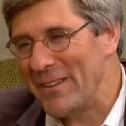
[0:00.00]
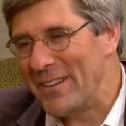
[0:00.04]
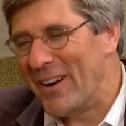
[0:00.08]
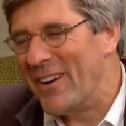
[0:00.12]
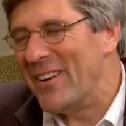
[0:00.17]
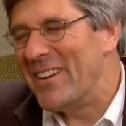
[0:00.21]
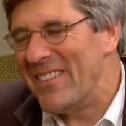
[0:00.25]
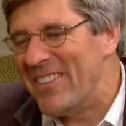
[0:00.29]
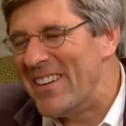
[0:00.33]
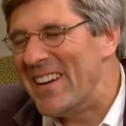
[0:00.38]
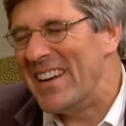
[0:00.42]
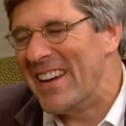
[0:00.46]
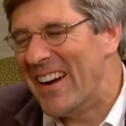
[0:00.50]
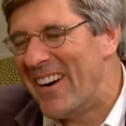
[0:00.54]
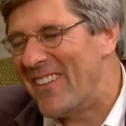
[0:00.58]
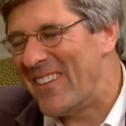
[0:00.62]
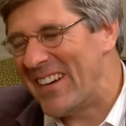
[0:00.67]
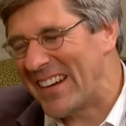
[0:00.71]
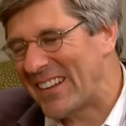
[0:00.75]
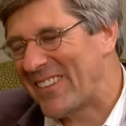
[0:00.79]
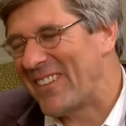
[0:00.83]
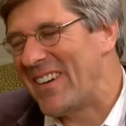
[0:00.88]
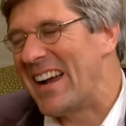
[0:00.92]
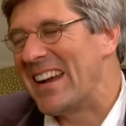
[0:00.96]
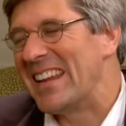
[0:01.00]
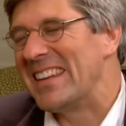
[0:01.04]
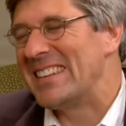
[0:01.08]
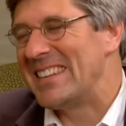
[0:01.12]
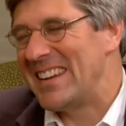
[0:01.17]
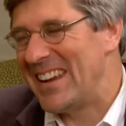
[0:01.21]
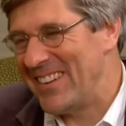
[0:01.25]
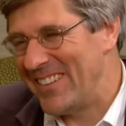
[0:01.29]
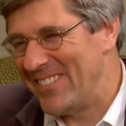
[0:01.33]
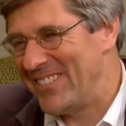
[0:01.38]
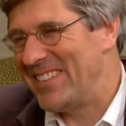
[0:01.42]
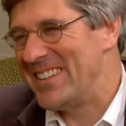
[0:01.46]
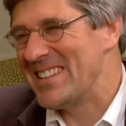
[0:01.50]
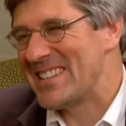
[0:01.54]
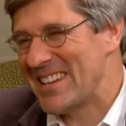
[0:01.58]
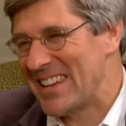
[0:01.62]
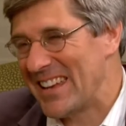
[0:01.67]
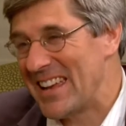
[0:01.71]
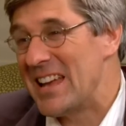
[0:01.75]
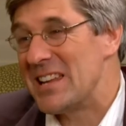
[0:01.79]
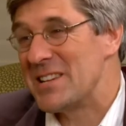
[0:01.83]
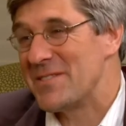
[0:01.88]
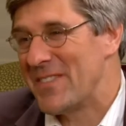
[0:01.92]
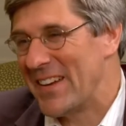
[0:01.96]
don't even know what quantitative
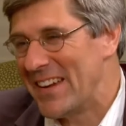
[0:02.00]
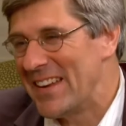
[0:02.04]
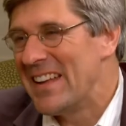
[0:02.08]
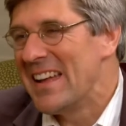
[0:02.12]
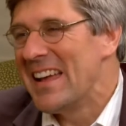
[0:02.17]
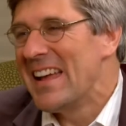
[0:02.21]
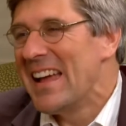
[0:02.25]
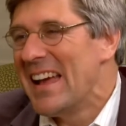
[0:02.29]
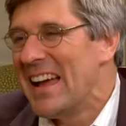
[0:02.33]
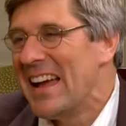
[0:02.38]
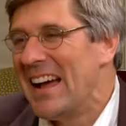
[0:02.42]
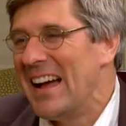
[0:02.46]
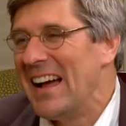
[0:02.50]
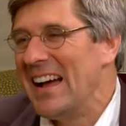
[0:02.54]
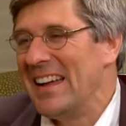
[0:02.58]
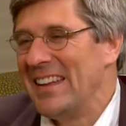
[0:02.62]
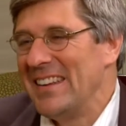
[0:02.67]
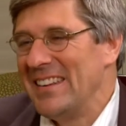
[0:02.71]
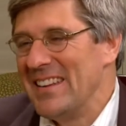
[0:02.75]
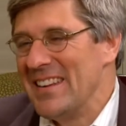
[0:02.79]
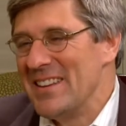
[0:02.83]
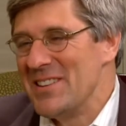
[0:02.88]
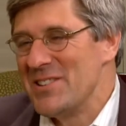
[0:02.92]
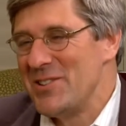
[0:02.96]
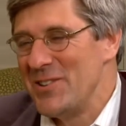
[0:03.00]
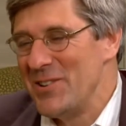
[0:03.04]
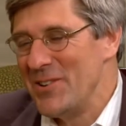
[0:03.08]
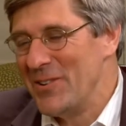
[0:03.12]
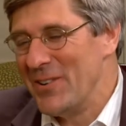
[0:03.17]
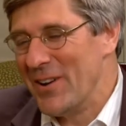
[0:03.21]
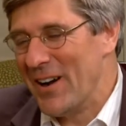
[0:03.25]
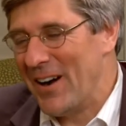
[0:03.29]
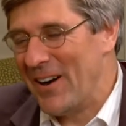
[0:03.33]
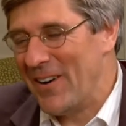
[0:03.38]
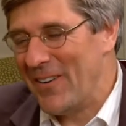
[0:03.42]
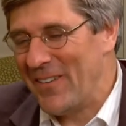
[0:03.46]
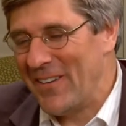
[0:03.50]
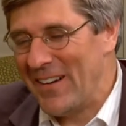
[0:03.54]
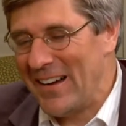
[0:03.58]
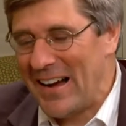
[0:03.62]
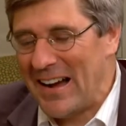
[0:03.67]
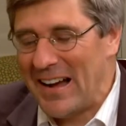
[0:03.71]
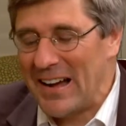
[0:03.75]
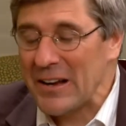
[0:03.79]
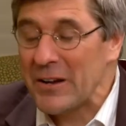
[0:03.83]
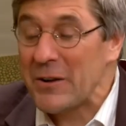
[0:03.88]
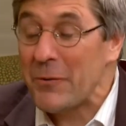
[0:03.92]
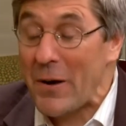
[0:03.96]
easing is, but uh, as you know,
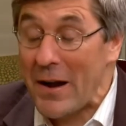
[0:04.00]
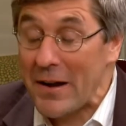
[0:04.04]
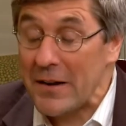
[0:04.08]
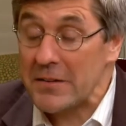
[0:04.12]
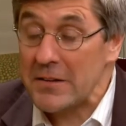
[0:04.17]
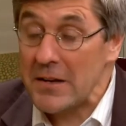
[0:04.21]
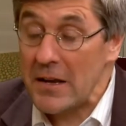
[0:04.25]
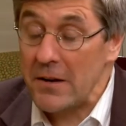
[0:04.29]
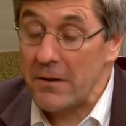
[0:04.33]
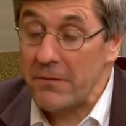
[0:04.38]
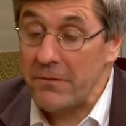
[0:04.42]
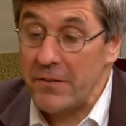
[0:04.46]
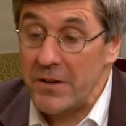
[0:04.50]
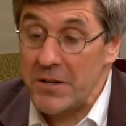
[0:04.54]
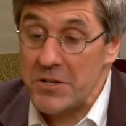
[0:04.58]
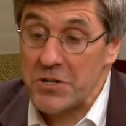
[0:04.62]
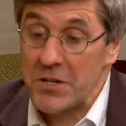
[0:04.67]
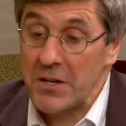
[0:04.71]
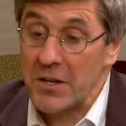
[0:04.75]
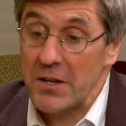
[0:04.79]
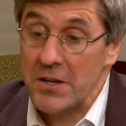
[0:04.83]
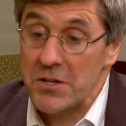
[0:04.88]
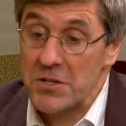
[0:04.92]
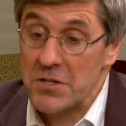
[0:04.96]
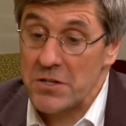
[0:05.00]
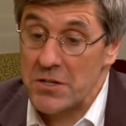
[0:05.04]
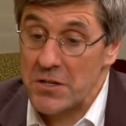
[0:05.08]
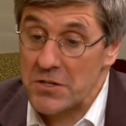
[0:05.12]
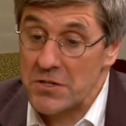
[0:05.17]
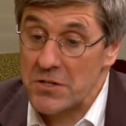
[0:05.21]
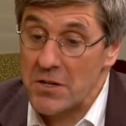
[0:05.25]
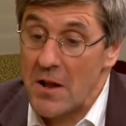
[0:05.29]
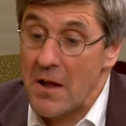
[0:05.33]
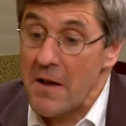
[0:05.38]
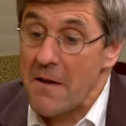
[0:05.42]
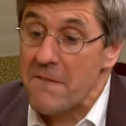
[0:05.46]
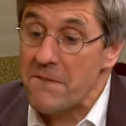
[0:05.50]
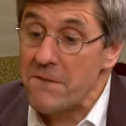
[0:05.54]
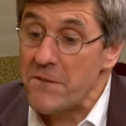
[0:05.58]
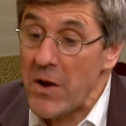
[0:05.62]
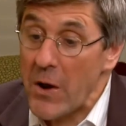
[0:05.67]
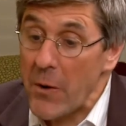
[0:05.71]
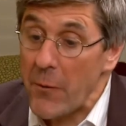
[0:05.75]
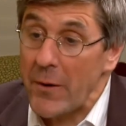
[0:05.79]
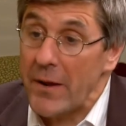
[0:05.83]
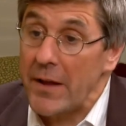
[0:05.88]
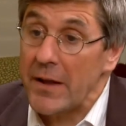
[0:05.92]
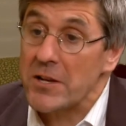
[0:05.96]
uh, quantitative easing is this
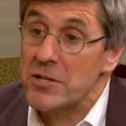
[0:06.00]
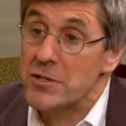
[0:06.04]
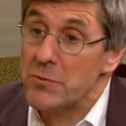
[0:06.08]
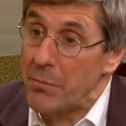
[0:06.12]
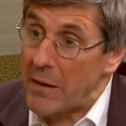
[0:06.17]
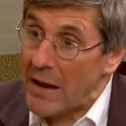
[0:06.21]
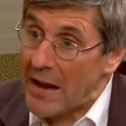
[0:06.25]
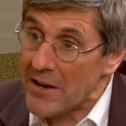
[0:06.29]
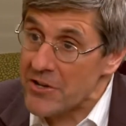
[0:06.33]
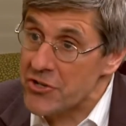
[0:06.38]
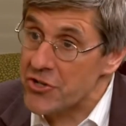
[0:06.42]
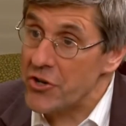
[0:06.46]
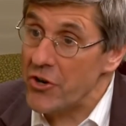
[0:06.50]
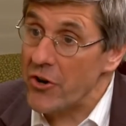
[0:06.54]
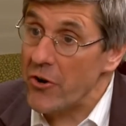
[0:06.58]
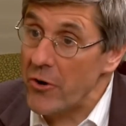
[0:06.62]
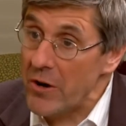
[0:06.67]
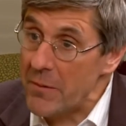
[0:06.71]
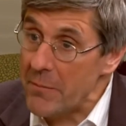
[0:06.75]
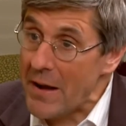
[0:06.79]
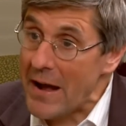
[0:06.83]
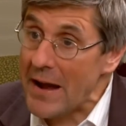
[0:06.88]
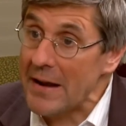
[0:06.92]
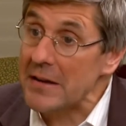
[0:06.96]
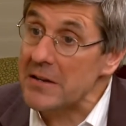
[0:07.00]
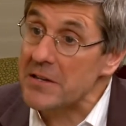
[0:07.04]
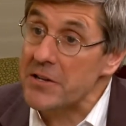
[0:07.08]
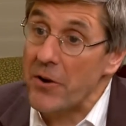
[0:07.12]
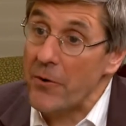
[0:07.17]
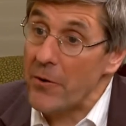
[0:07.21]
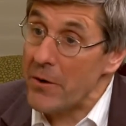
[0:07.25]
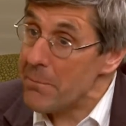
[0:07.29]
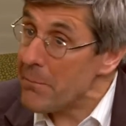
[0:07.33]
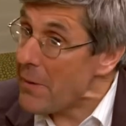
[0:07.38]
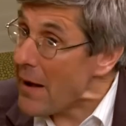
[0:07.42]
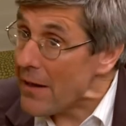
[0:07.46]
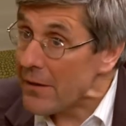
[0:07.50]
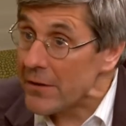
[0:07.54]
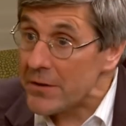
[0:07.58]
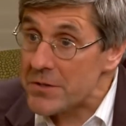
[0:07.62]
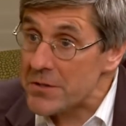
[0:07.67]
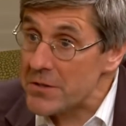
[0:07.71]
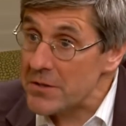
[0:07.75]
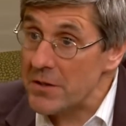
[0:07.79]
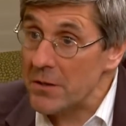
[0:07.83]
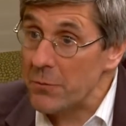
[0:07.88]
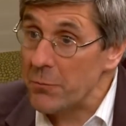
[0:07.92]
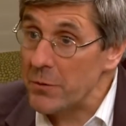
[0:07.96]
very expansionary monetary
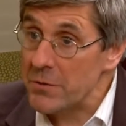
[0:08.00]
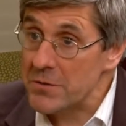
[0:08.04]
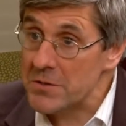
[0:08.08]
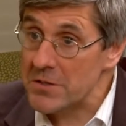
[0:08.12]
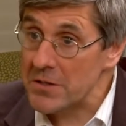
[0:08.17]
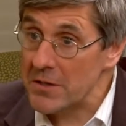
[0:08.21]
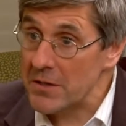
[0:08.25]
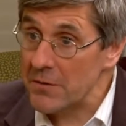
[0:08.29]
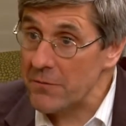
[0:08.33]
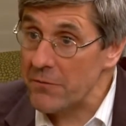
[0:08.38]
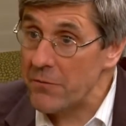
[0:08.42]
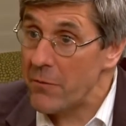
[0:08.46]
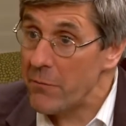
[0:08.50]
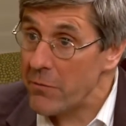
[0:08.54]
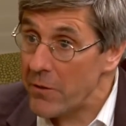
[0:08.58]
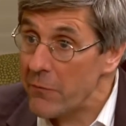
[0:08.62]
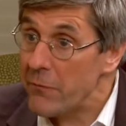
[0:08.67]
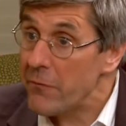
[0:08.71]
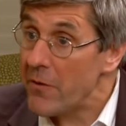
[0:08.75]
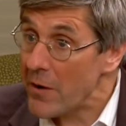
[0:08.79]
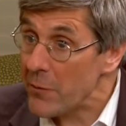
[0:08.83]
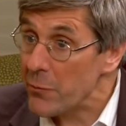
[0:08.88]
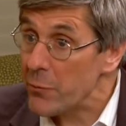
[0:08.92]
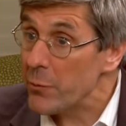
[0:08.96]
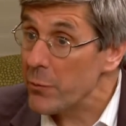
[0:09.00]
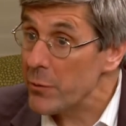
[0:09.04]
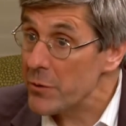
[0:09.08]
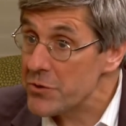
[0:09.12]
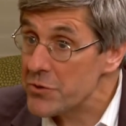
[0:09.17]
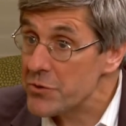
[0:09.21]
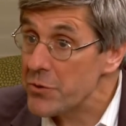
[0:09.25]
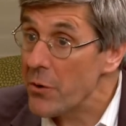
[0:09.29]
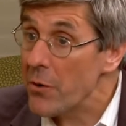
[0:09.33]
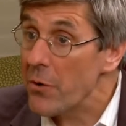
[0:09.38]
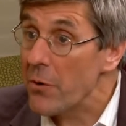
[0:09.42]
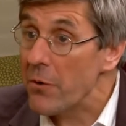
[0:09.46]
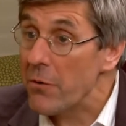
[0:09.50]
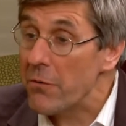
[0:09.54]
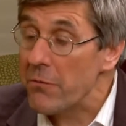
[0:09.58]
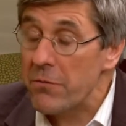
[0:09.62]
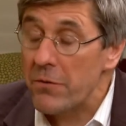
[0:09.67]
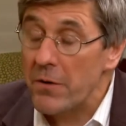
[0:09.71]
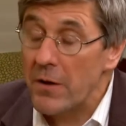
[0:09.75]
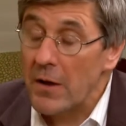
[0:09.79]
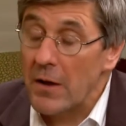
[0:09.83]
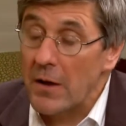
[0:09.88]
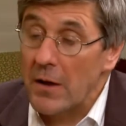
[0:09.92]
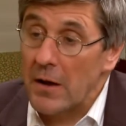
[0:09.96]
policy that we've seen from the Federal
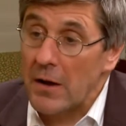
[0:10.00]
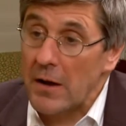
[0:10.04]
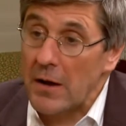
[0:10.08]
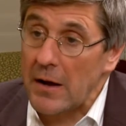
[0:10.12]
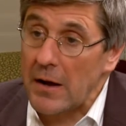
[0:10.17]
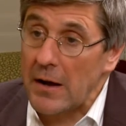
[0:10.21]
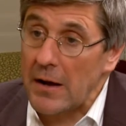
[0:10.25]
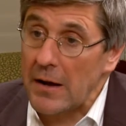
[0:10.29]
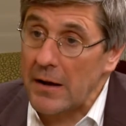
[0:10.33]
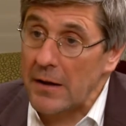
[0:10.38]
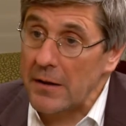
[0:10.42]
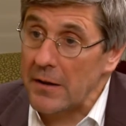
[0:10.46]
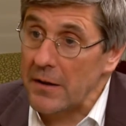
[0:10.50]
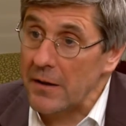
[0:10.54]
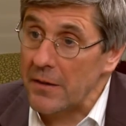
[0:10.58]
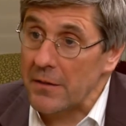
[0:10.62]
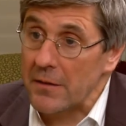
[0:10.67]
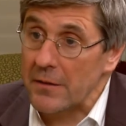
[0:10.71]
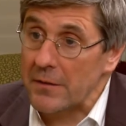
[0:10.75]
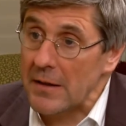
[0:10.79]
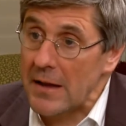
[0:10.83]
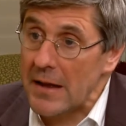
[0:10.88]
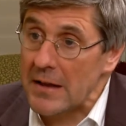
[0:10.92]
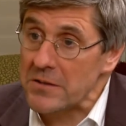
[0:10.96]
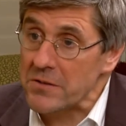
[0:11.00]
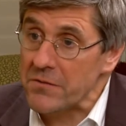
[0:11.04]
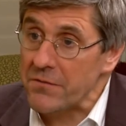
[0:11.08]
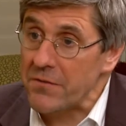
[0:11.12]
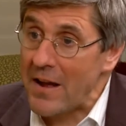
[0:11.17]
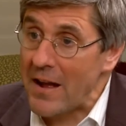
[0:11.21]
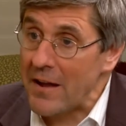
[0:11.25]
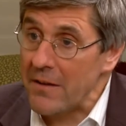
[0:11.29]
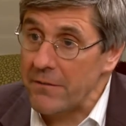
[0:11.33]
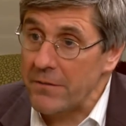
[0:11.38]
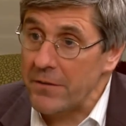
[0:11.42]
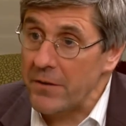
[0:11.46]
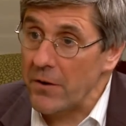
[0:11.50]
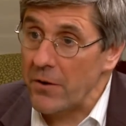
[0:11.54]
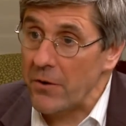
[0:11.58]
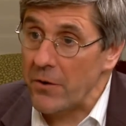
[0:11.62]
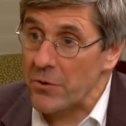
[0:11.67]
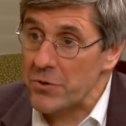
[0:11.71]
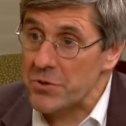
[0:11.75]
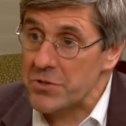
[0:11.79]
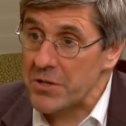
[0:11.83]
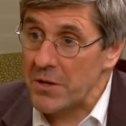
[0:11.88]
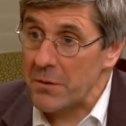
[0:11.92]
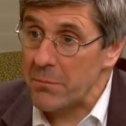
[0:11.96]
Reserve uh, in the last five years.